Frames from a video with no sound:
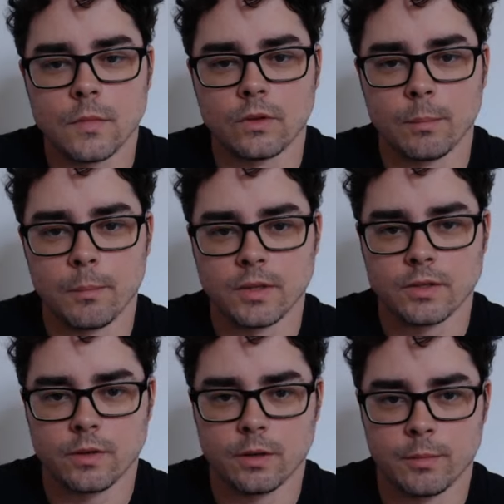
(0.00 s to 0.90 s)
It's a
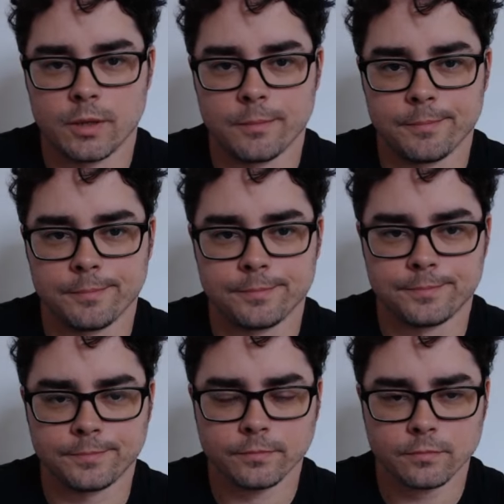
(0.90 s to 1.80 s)
mystery to me.
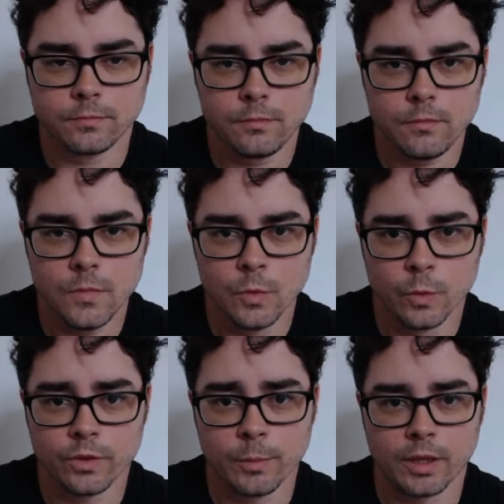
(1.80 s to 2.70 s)

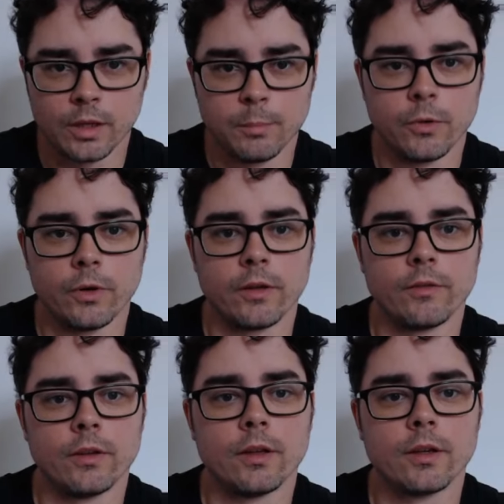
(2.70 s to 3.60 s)
What's on my clipboard? I
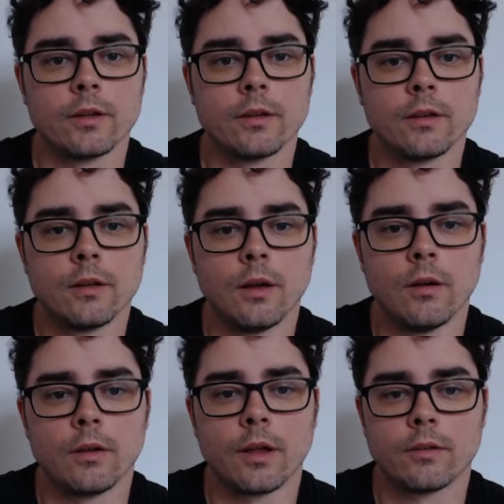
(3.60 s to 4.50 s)
feel like,
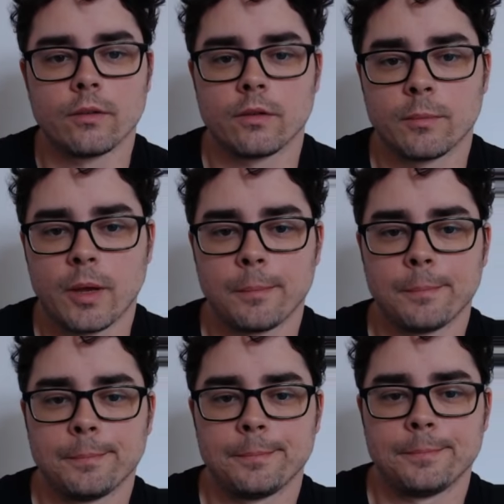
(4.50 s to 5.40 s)
oh yeah, source map.
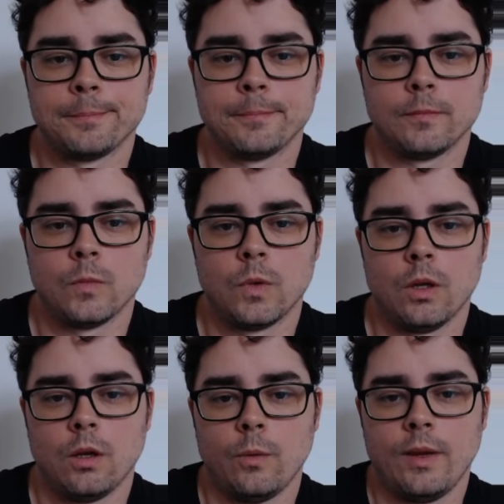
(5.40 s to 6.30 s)

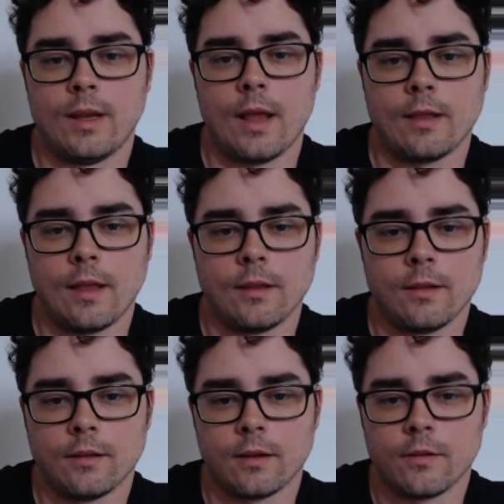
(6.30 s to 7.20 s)
We can add that.
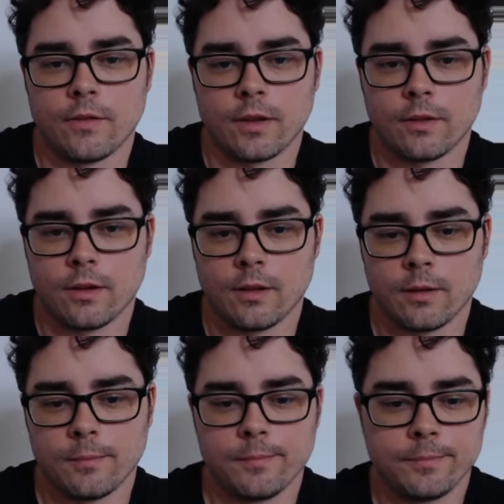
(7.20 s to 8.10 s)
That's not going to fix anything.